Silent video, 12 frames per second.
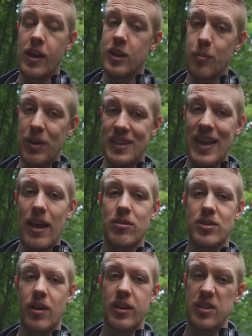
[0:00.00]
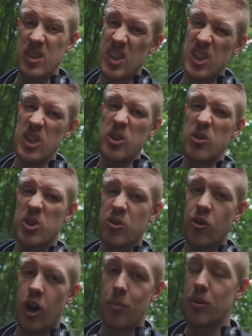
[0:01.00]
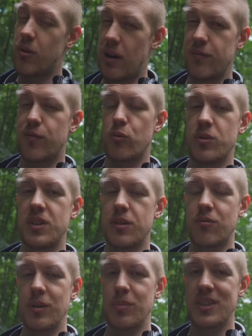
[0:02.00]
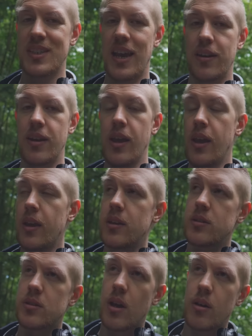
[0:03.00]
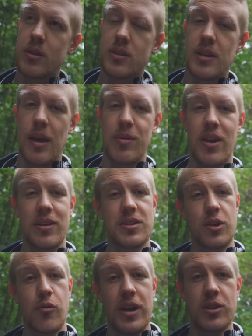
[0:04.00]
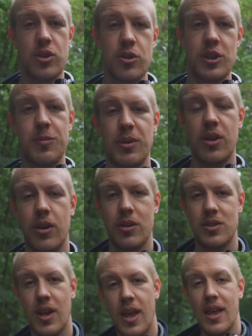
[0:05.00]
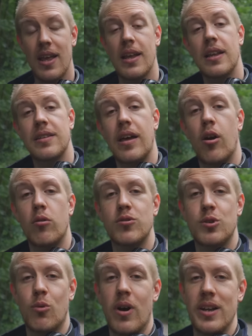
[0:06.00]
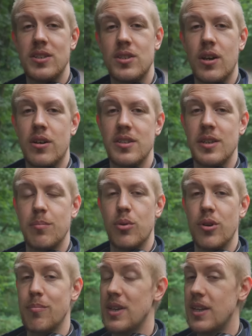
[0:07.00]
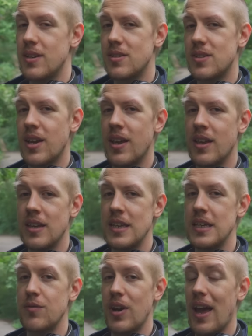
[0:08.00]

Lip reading: The big downside is a huge crop, around 43%. So the Samyang is a great choice because that ultra-wide starting point means even